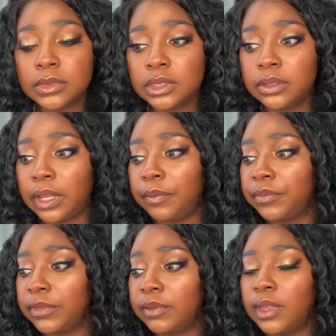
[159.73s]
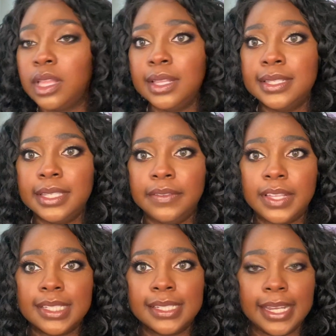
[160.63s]
Okay, let's see if
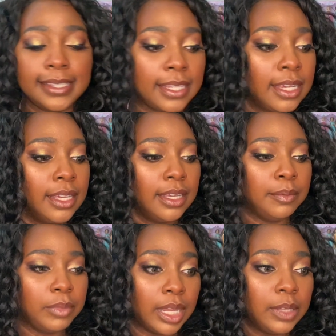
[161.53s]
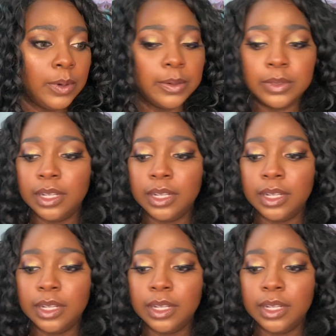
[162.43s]
that stays. Probably won't.